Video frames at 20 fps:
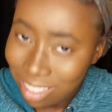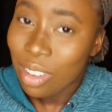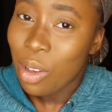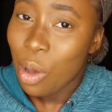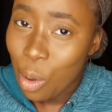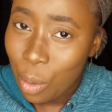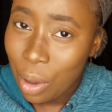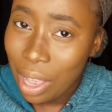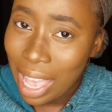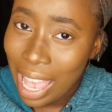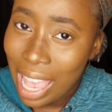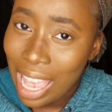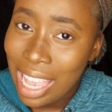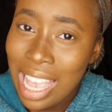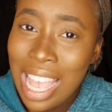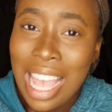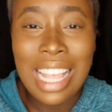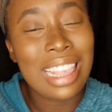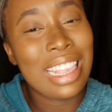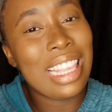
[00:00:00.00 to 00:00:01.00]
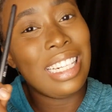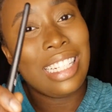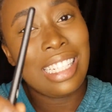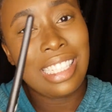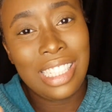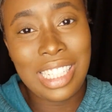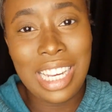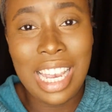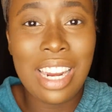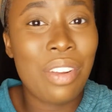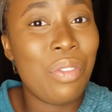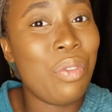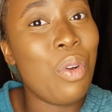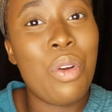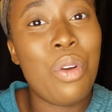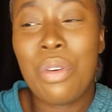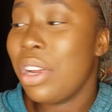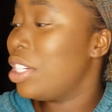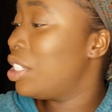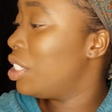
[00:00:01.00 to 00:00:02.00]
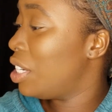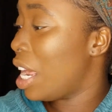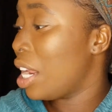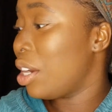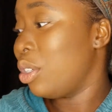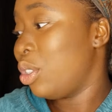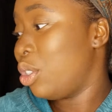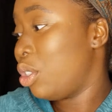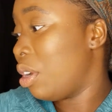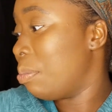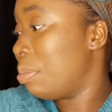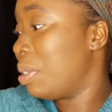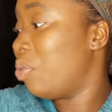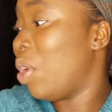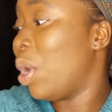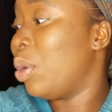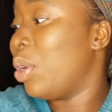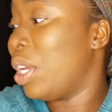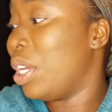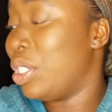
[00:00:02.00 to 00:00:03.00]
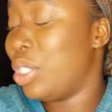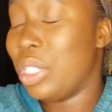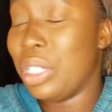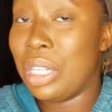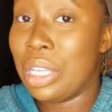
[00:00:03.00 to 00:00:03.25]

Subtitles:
okay, than the shade of orange Donald Trump's foundation